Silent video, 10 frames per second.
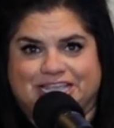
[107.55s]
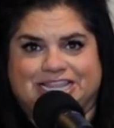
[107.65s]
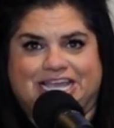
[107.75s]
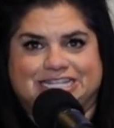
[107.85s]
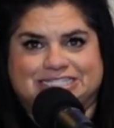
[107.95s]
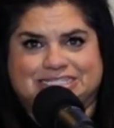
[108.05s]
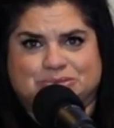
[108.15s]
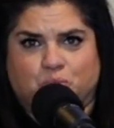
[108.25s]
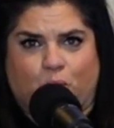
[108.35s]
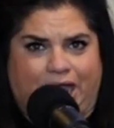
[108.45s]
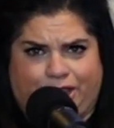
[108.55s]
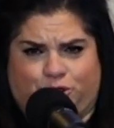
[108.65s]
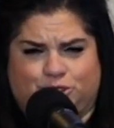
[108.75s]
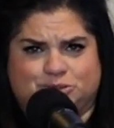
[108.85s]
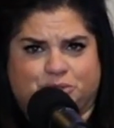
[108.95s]
Like, that's
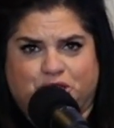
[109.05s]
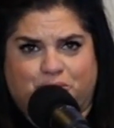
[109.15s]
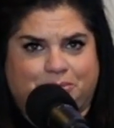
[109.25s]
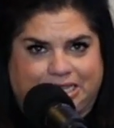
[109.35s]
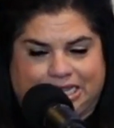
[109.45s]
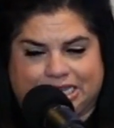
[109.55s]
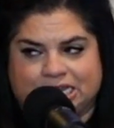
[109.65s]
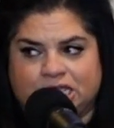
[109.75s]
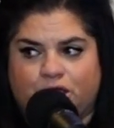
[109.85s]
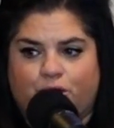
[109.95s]
wild. What do you mean?